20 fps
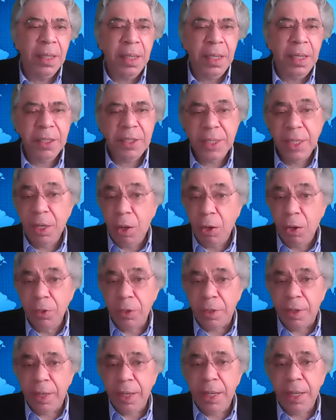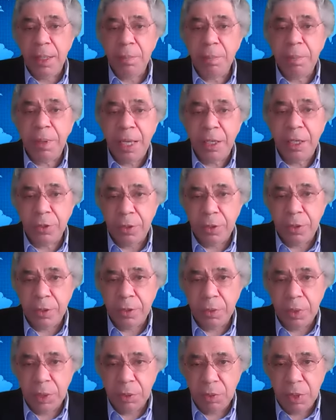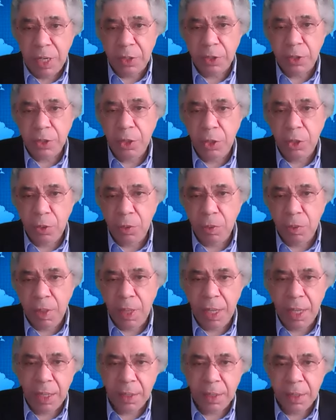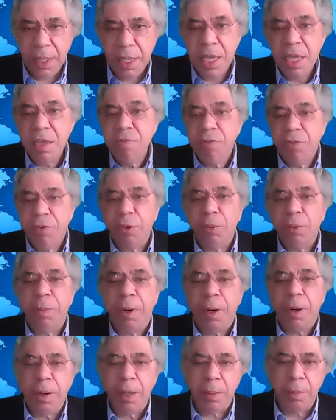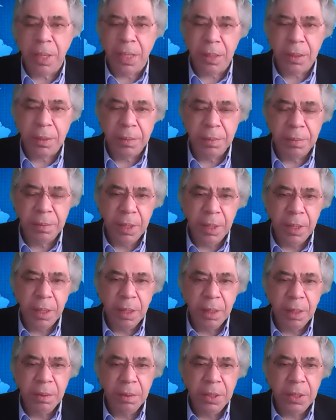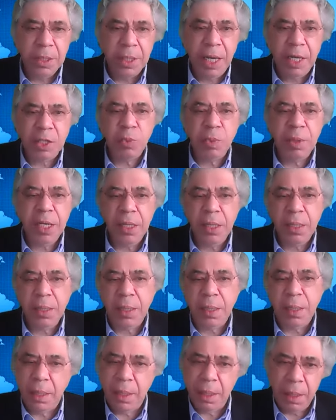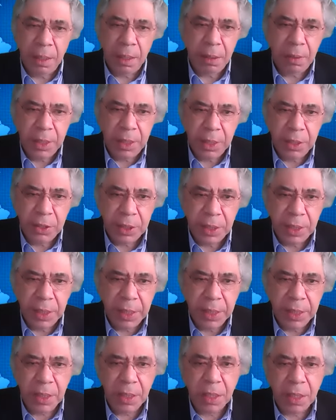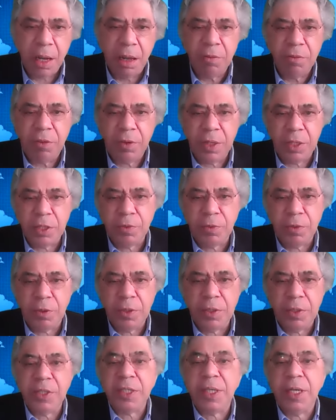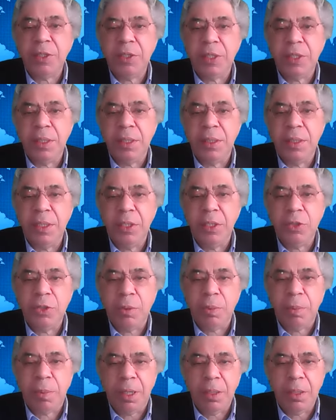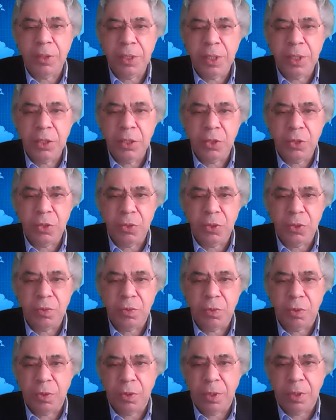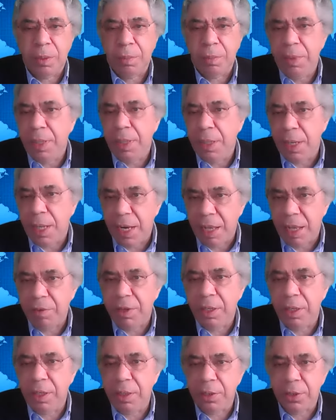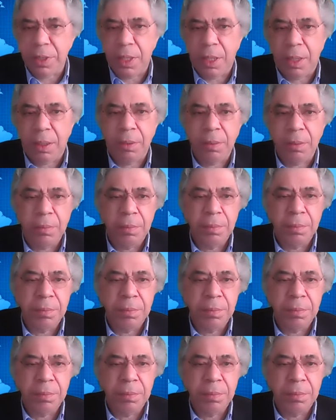It's an honor and pleasure to address you at Infoparlament, which has been Hungary's leading conference for discussing digital policy issues for 11 years now.